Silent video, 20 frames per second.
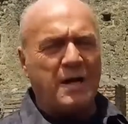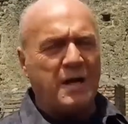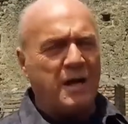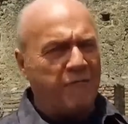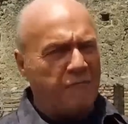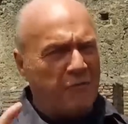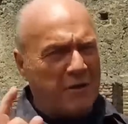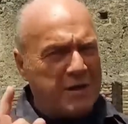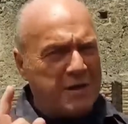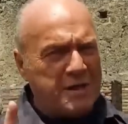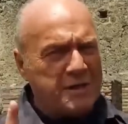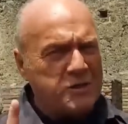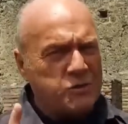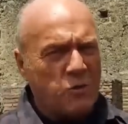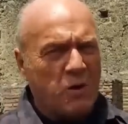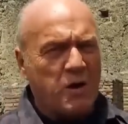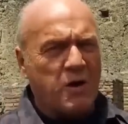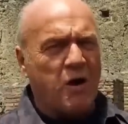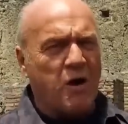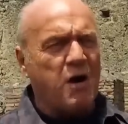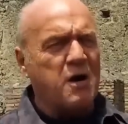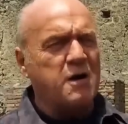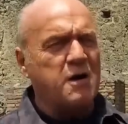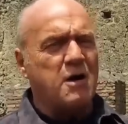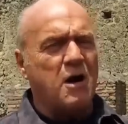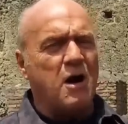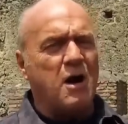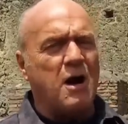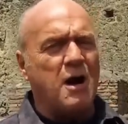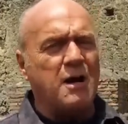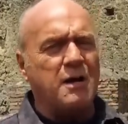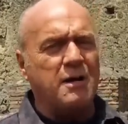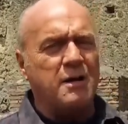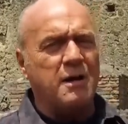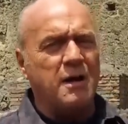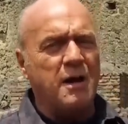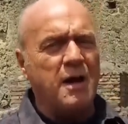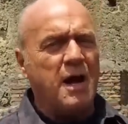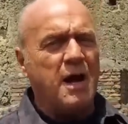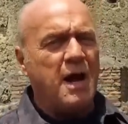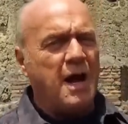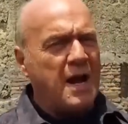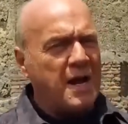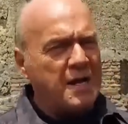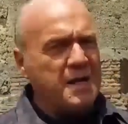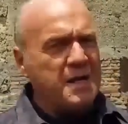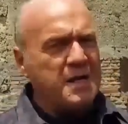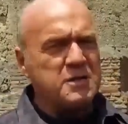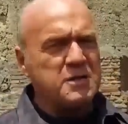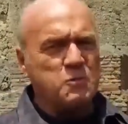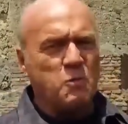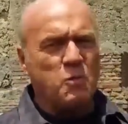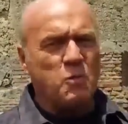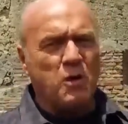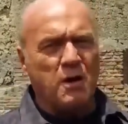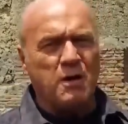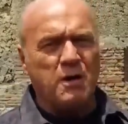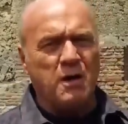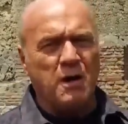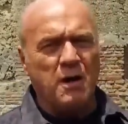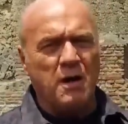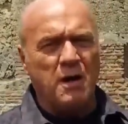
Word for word: If we disregard God and His Word,